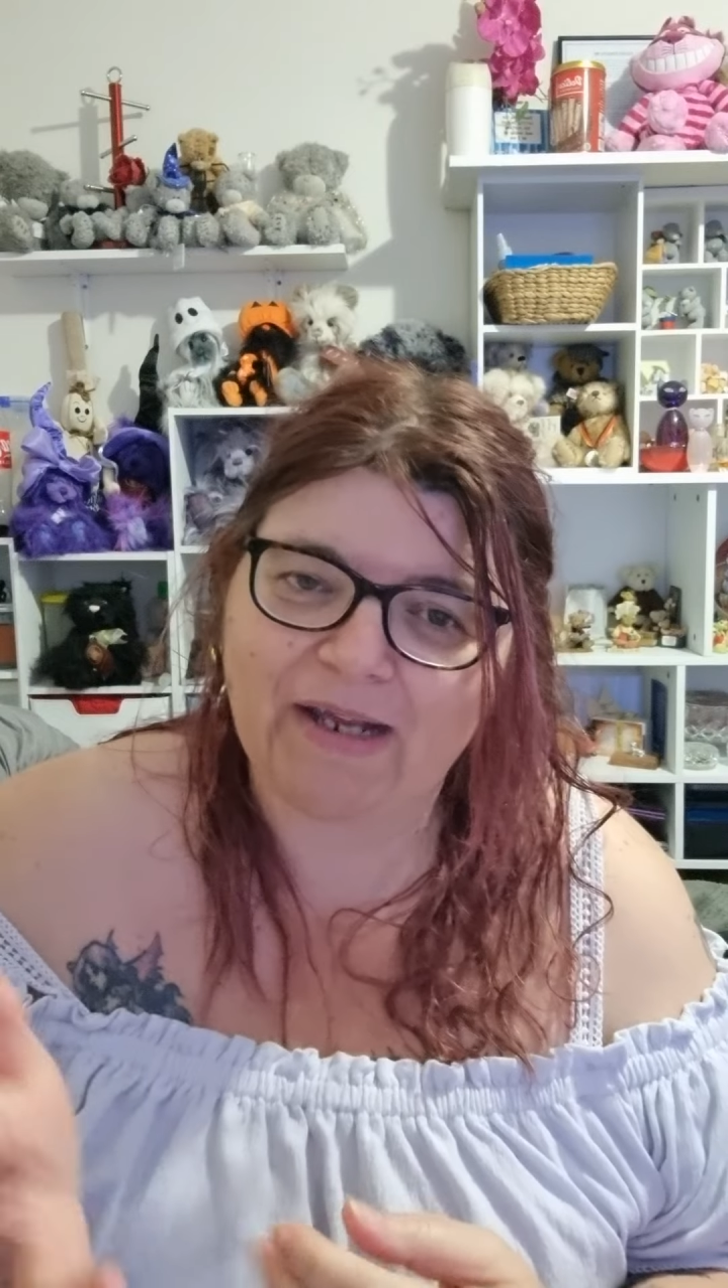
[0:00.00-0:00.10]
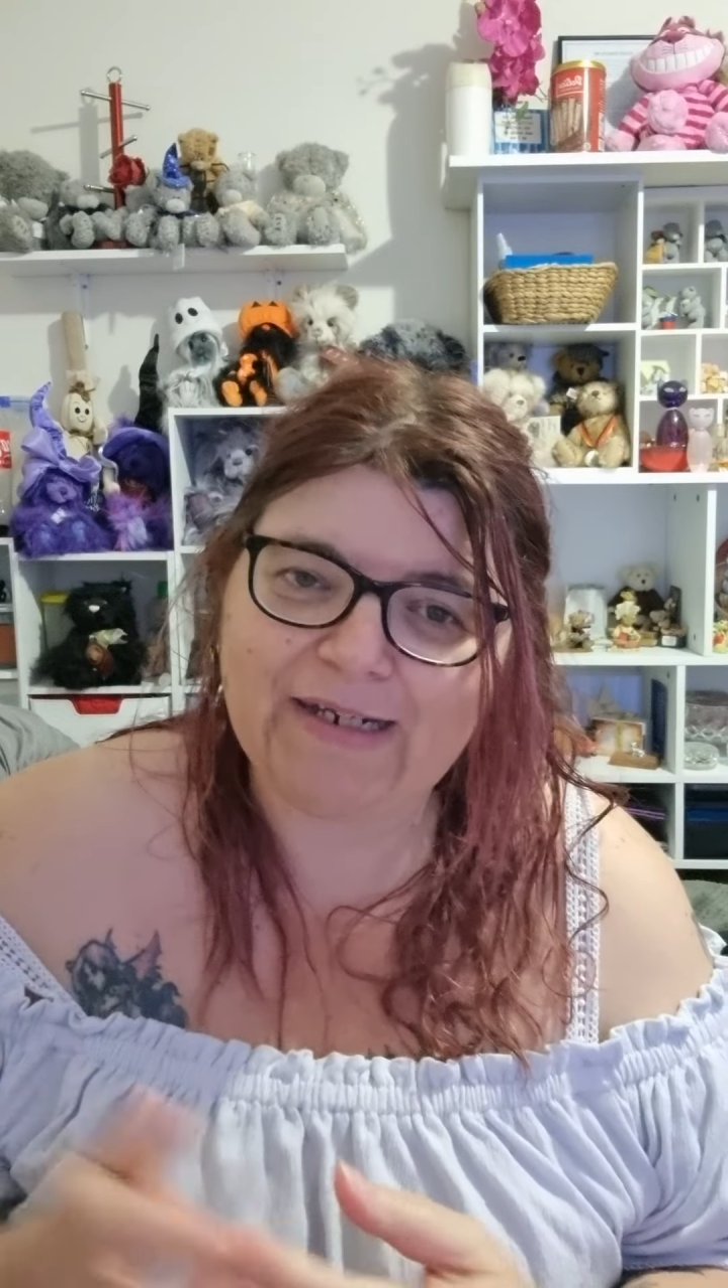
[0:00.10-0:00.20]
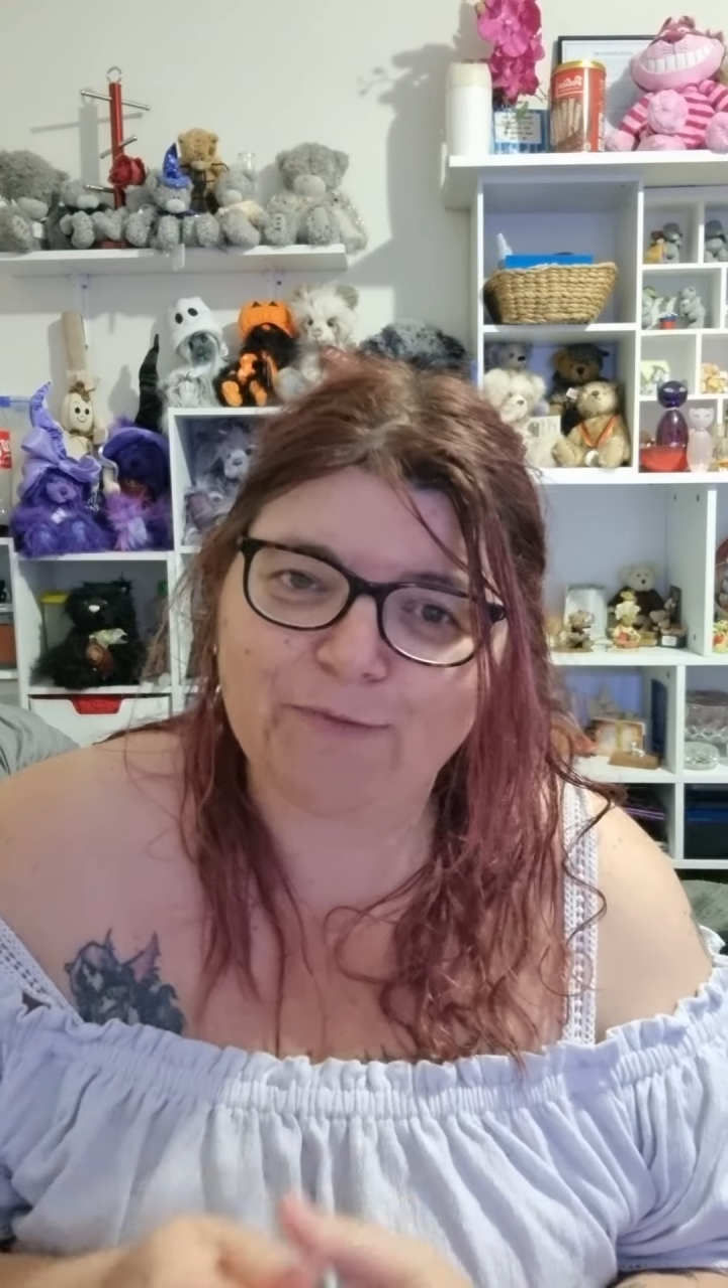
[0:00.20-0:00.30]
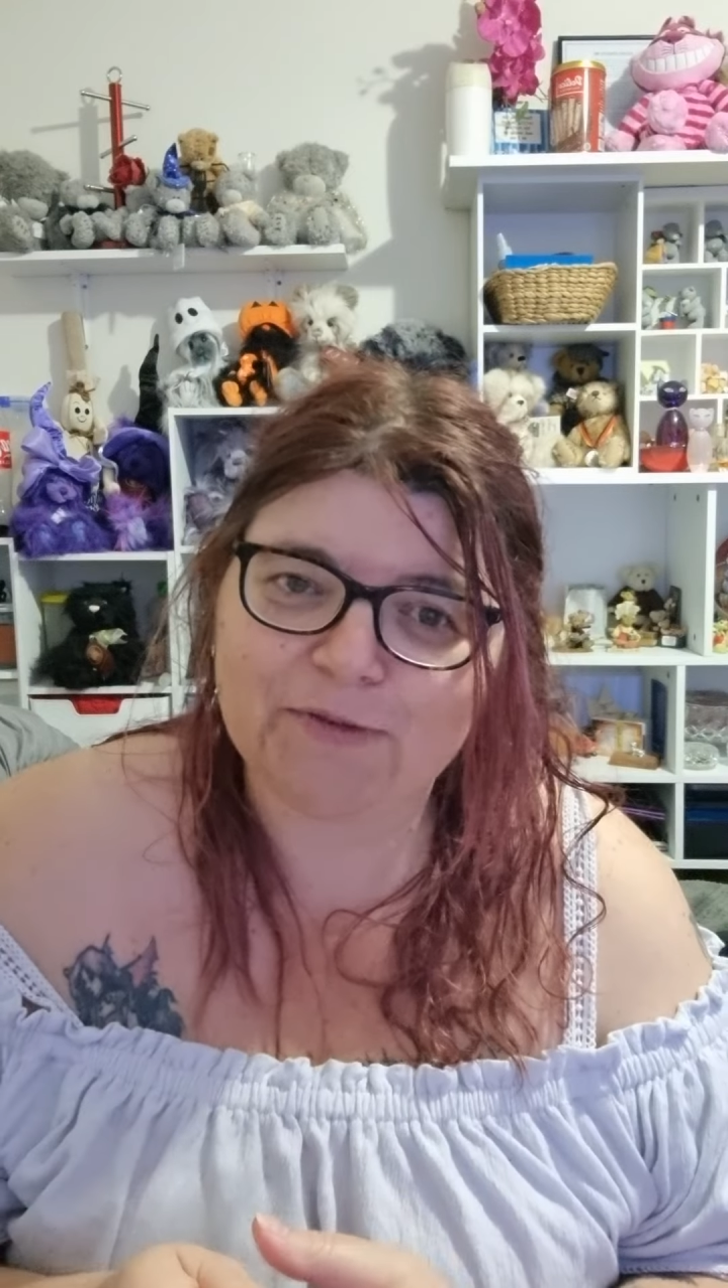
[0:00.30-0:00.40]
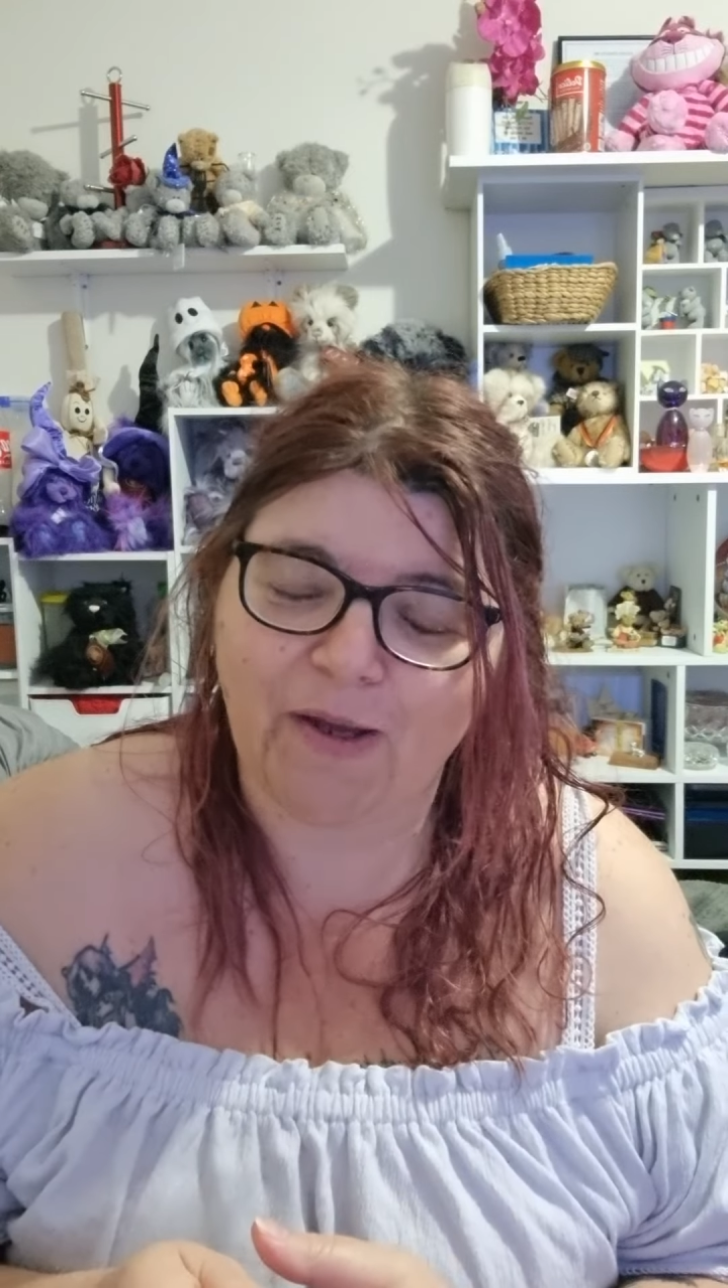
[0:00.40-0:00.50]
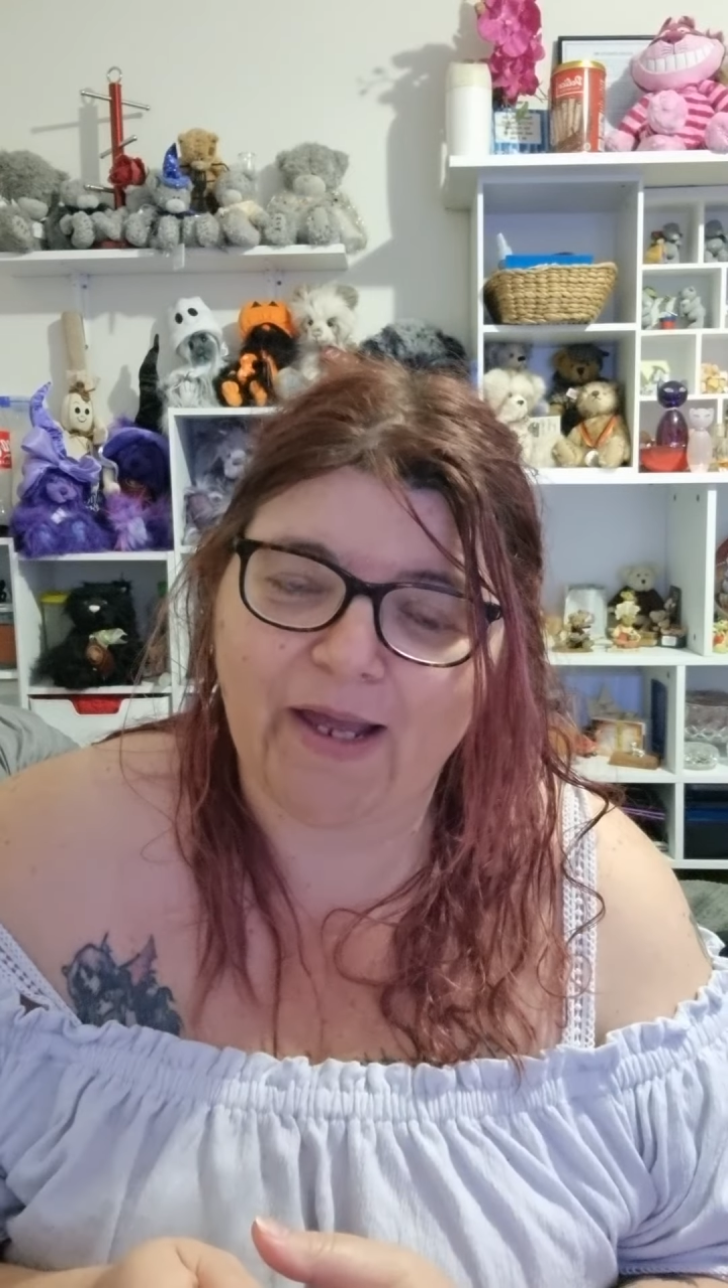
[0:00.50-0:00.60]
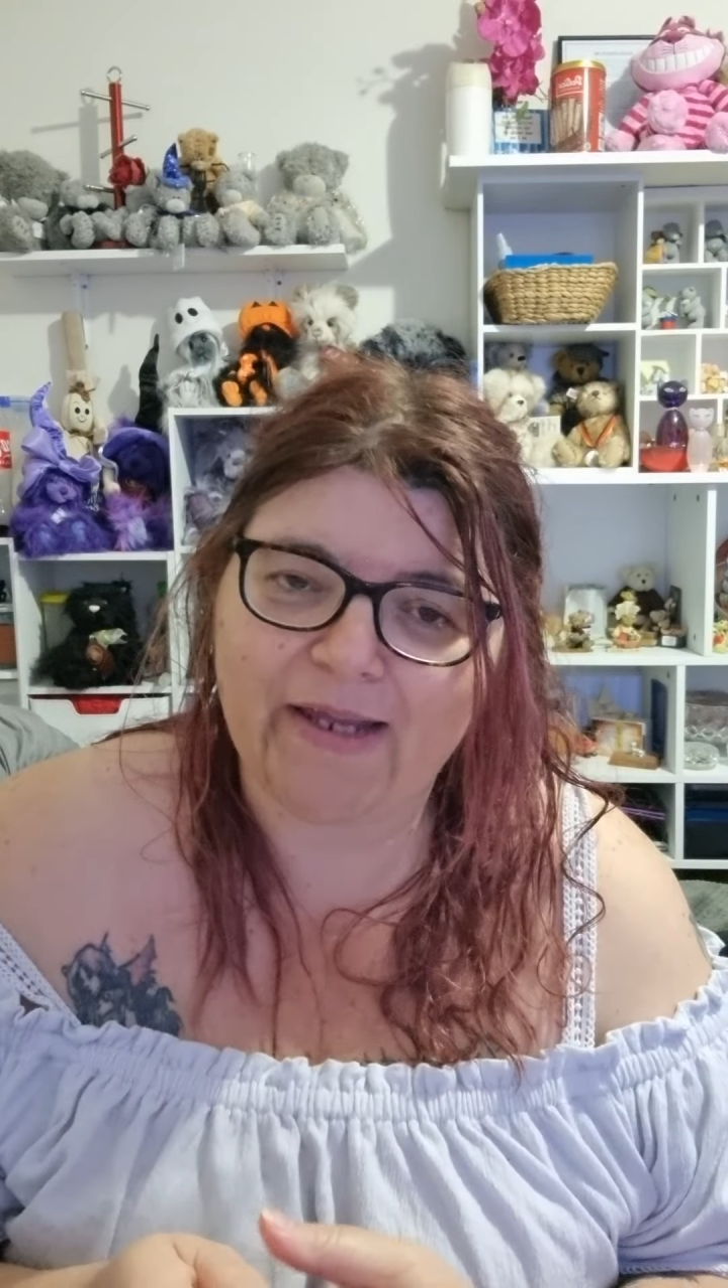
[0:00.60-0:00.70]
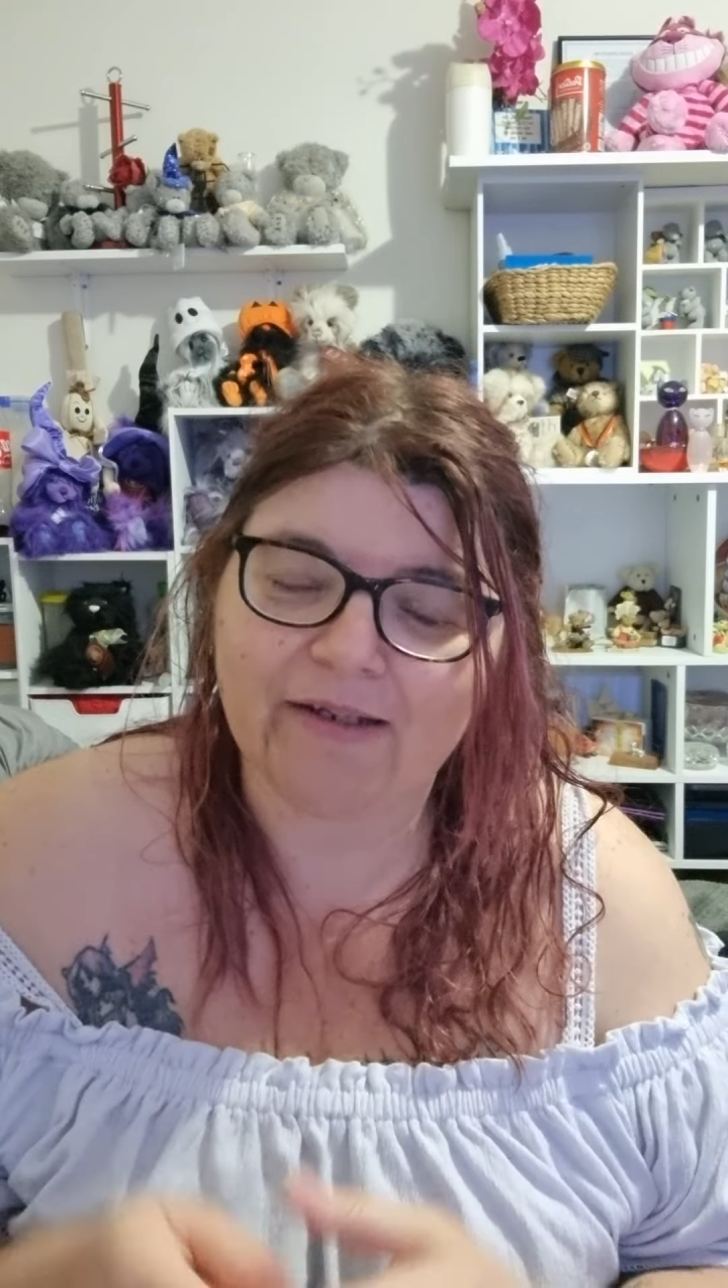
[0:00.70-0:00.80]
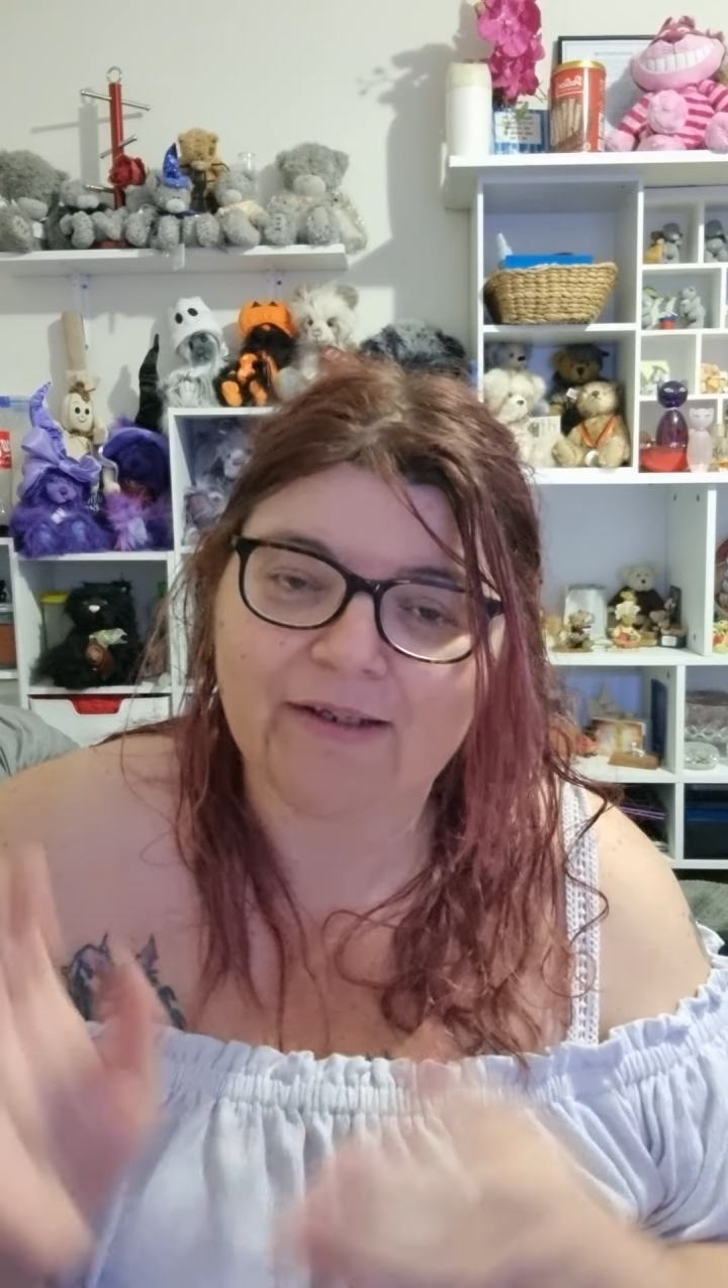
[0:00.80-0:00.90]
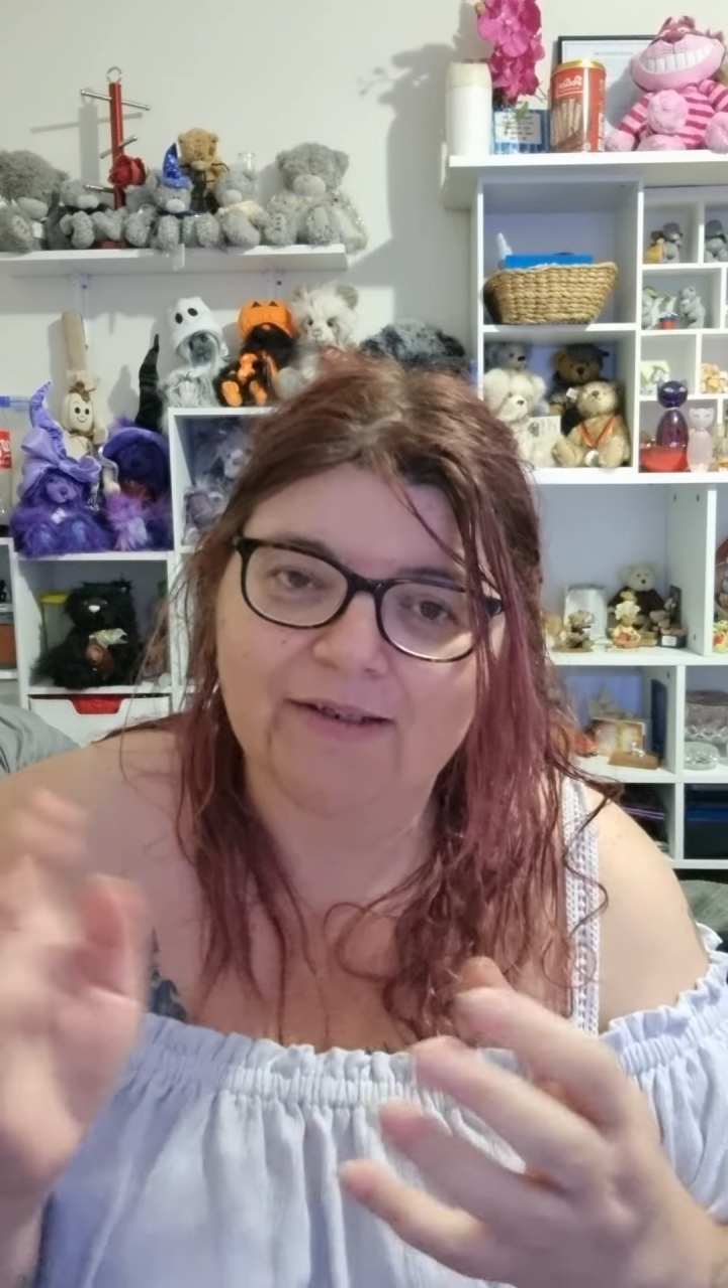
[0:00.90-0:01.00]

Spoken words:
left eye,